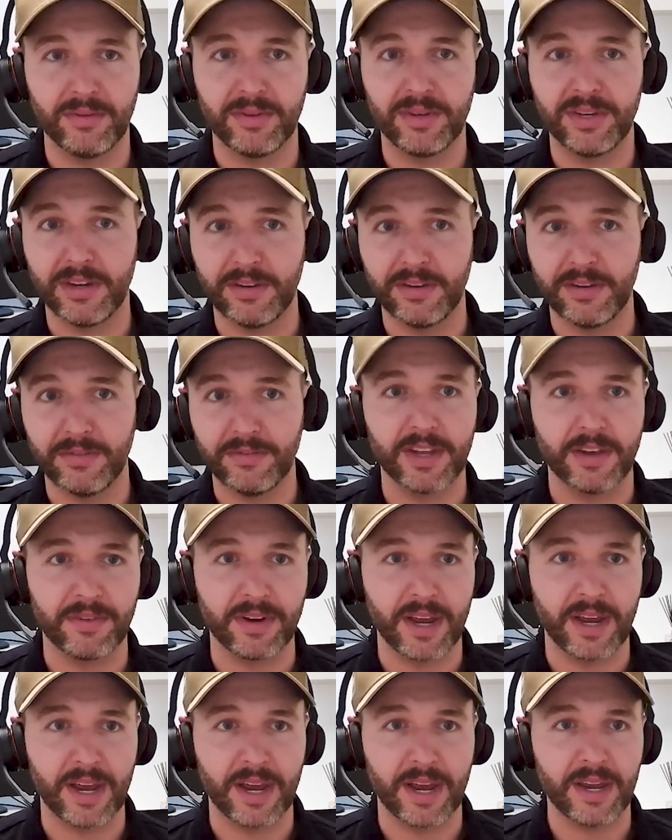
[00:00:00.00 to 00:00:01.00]
Div
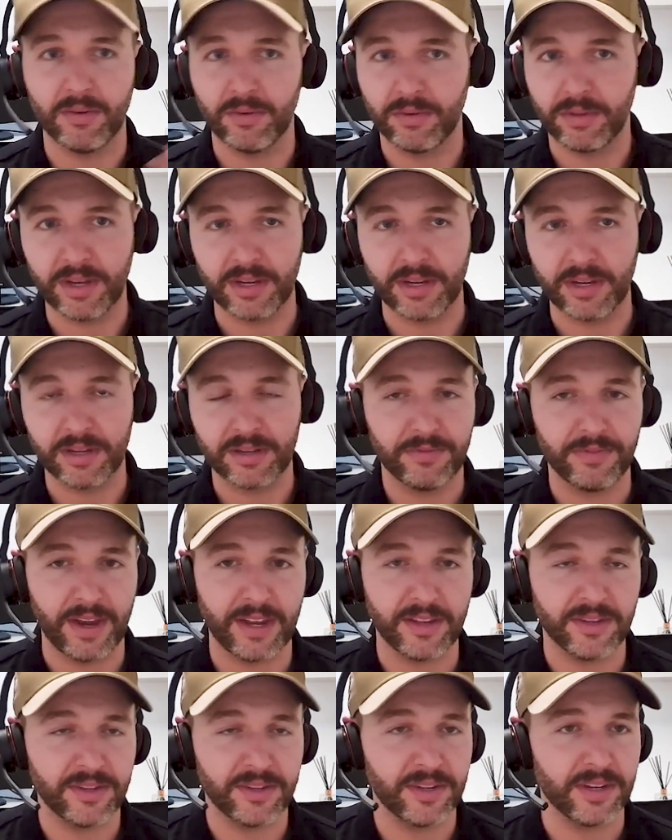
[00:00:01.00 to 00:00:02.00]
7A, all these
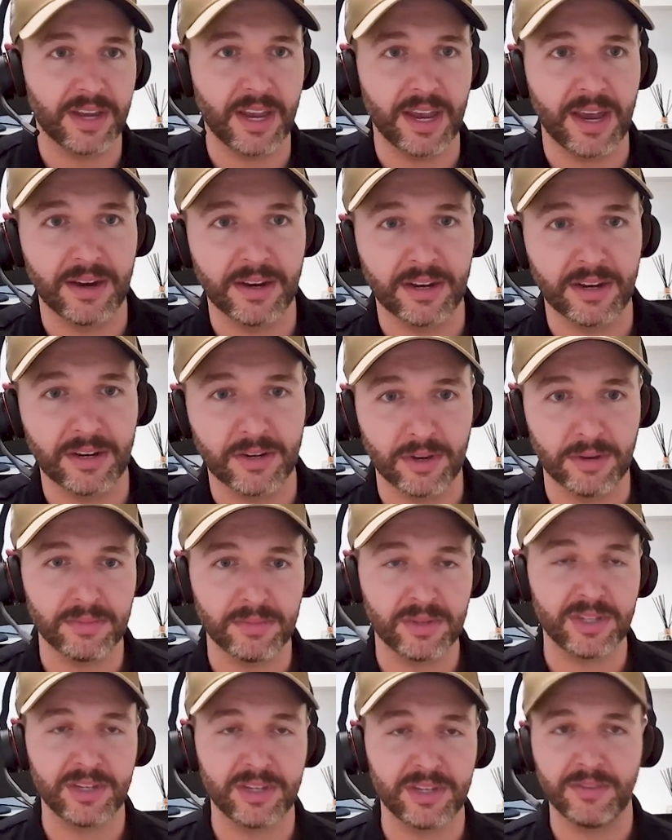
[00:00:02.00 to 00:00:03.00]
fancy accounting terms,
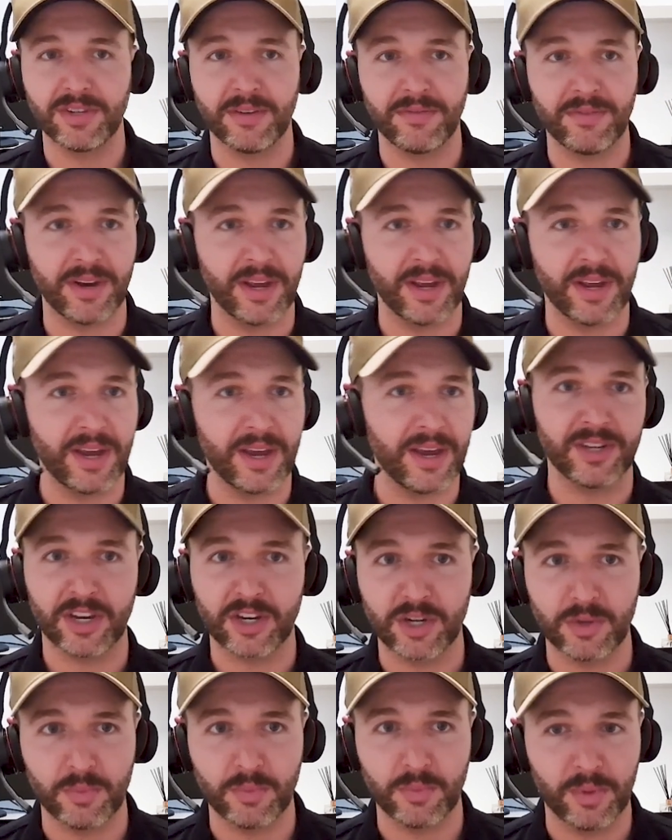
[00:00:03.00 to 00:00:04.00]
Div 7A,
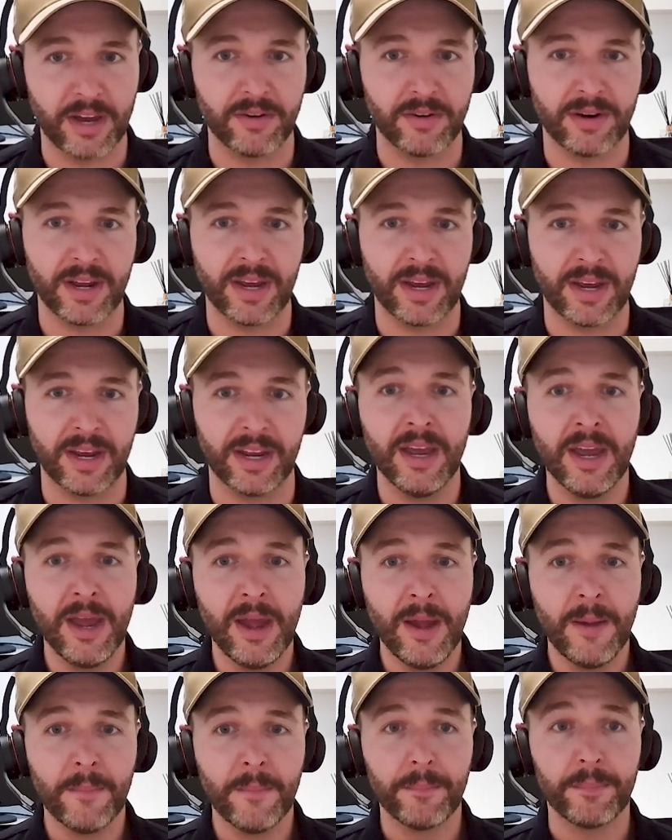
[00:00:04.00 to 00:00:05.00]
Section 100A,
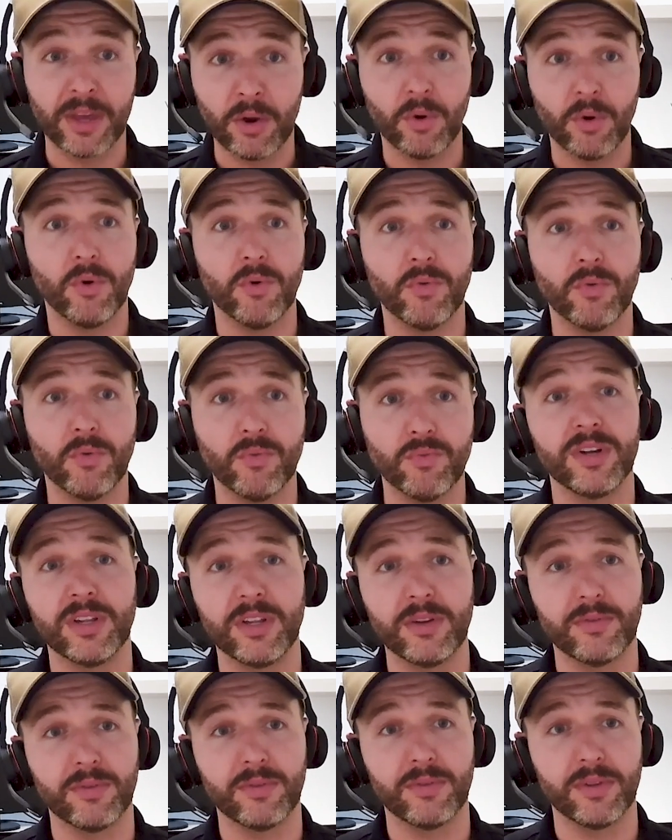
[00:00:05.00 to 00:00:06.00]
but they're all really,
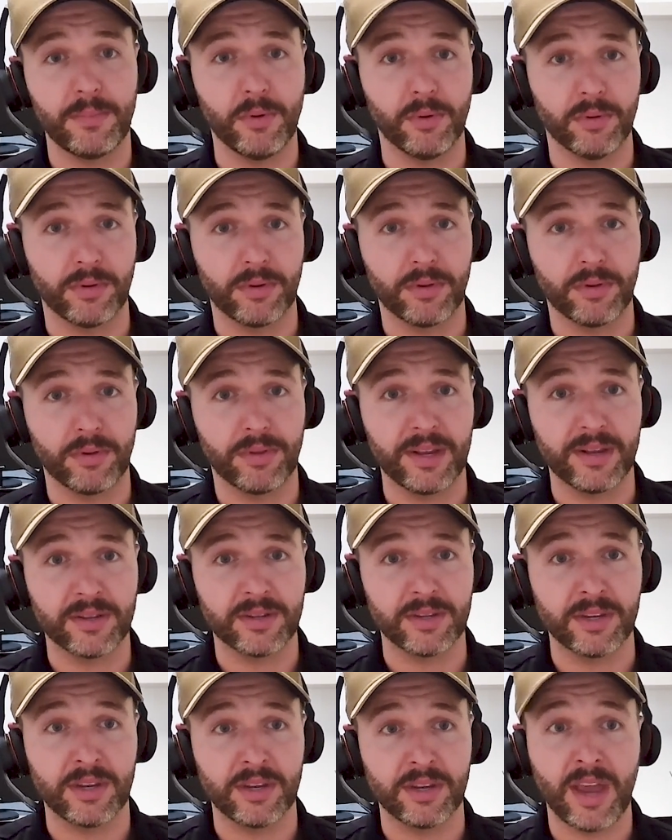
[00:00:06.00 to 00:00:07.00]
really important things that
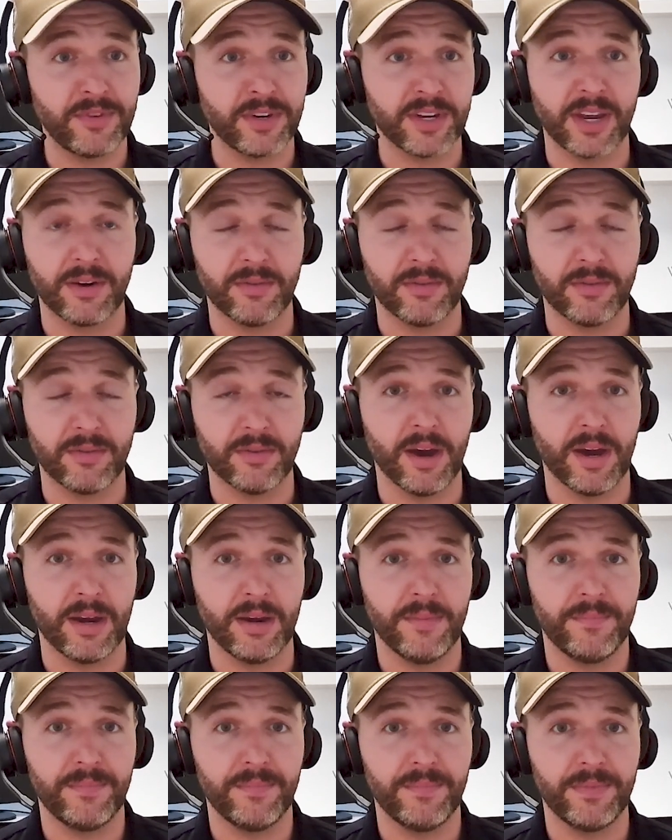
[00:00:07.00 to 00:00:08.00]
you have to get right.
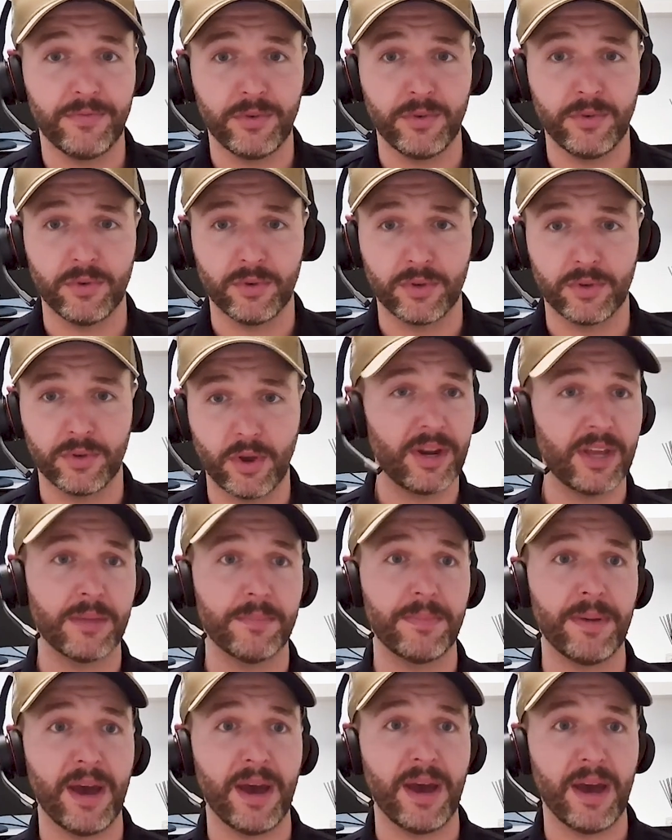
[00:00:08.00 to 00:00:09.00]
If you go down the
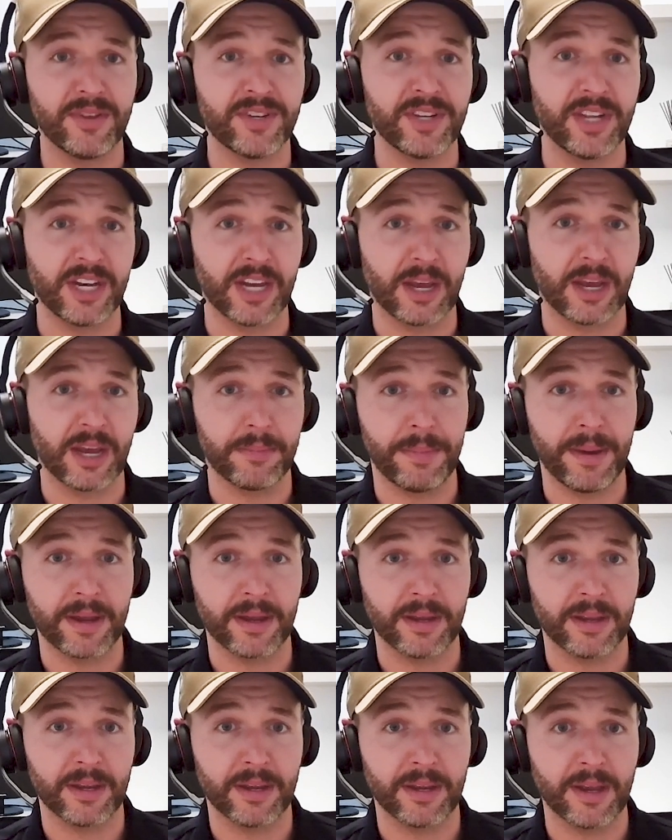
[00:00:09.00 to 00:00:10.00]
path of setting up a bucket
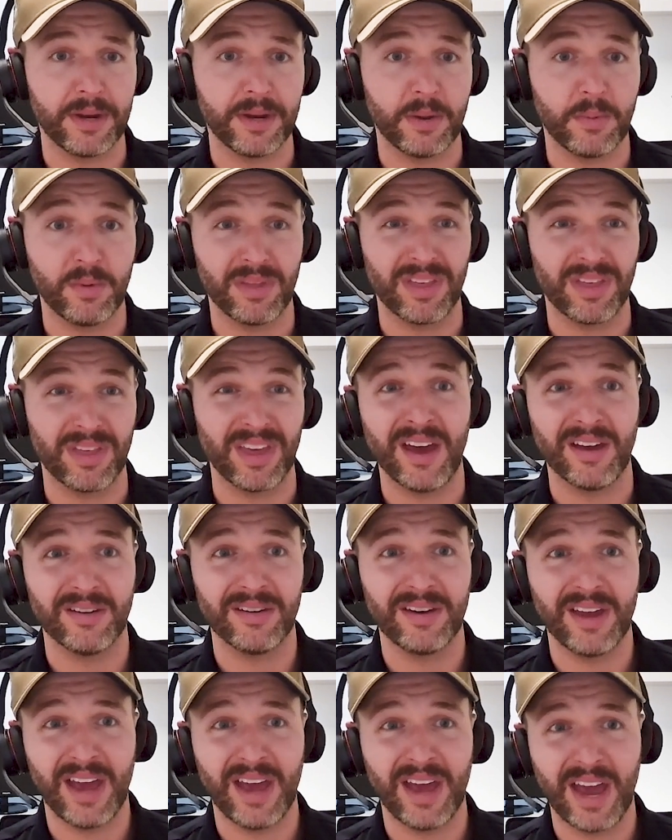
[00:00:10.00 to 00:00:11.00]
company without
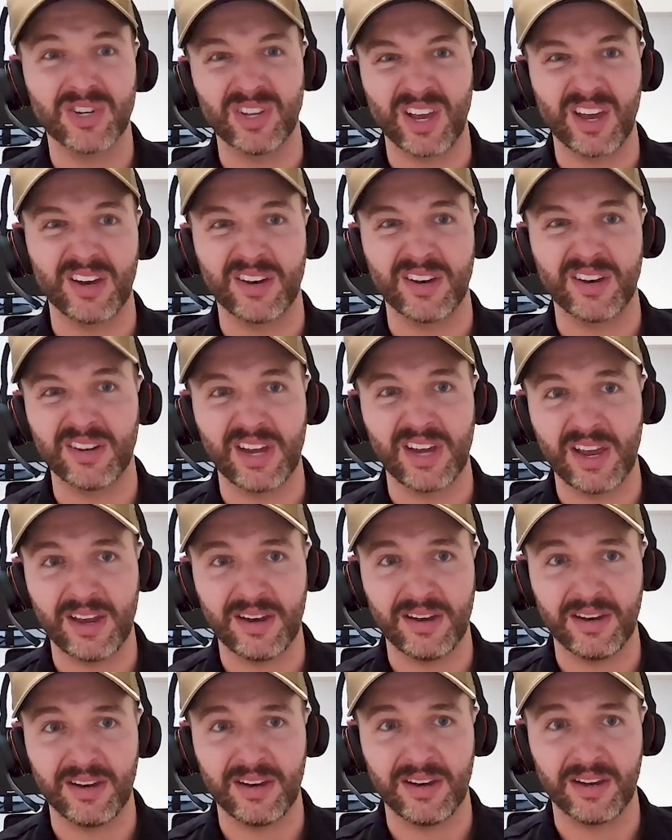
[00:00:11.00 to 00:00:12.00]
actually
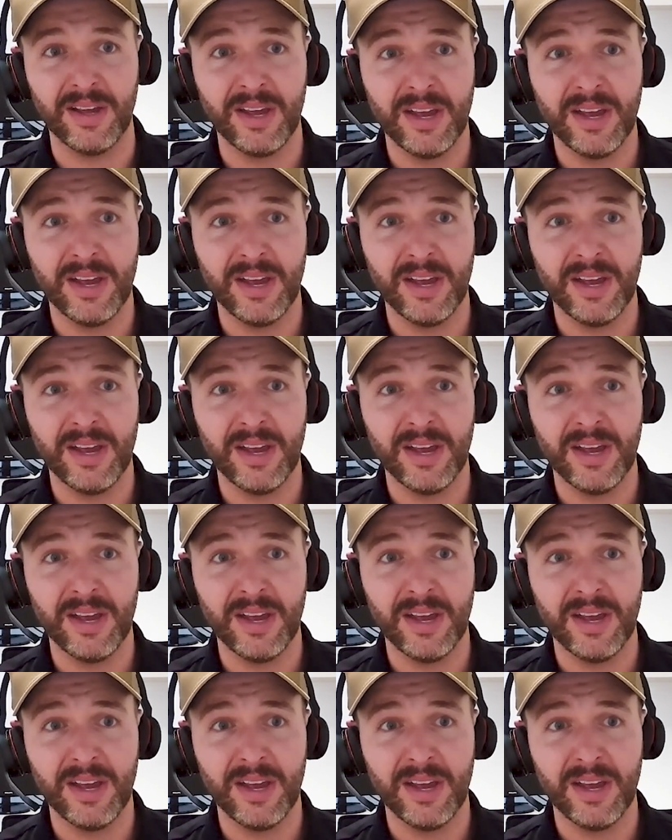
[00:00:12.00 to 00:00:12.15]
understanding